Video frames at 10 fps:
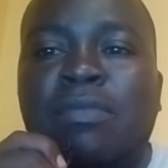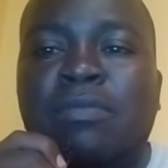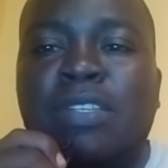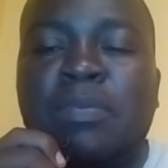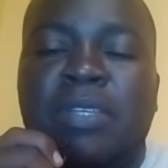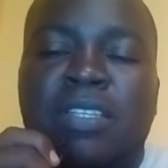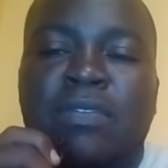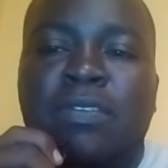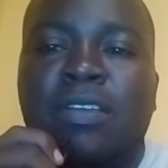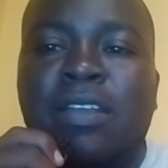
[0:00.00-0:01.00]

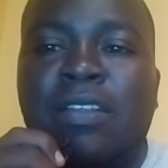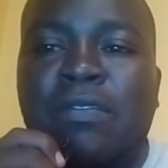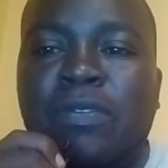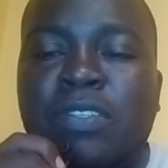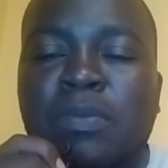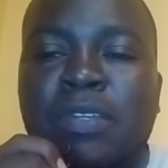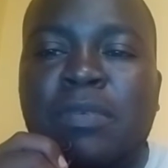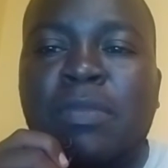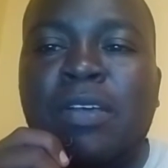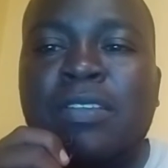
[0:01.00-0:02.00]
specific reinforcement
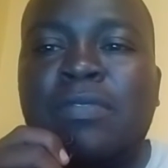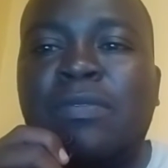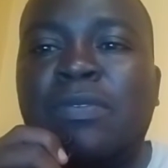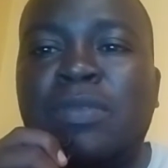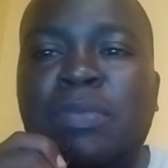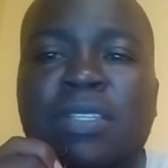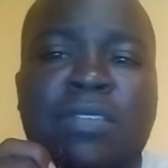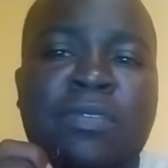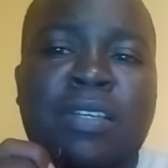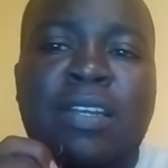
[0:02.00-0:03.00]
bars for
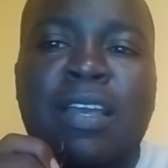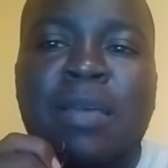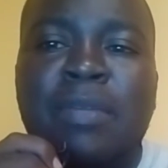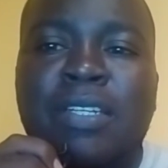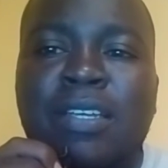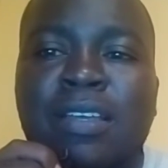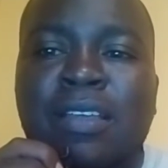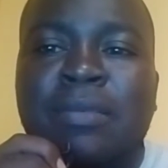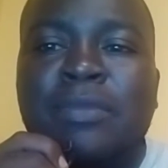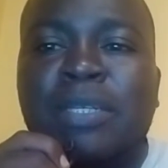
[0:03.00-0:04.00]
specific diameter,
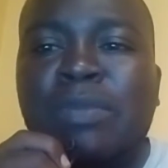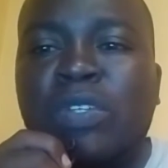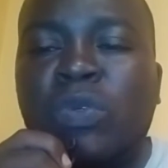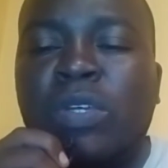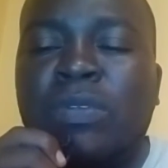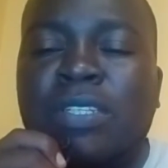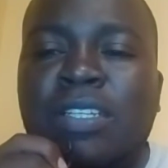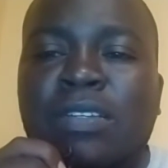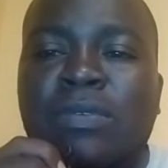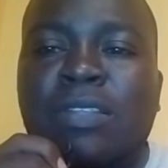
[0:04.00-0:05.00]
make sure you
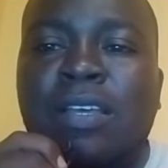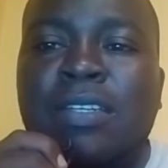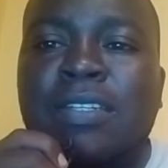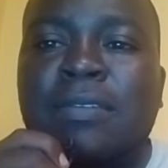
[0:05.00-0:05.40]
stick to that.